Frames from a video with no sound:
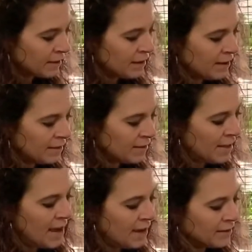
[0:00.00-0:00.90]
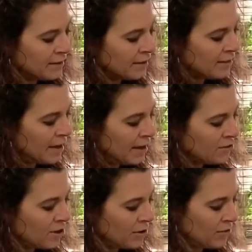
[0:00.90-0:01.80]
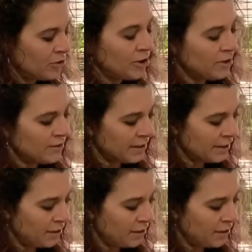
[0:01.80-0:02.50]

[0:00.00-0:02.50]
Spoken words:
is that the hedgehog has started digging